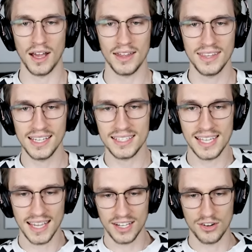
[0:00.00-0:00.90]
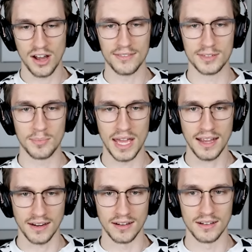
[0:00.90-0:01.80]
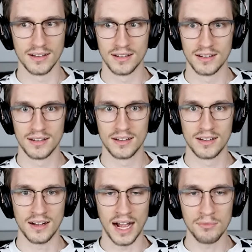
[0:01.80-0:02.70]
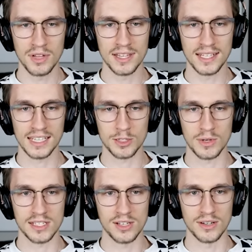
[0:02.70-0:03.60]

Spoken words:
I think he's taking her off to bang her. I really think that's what he's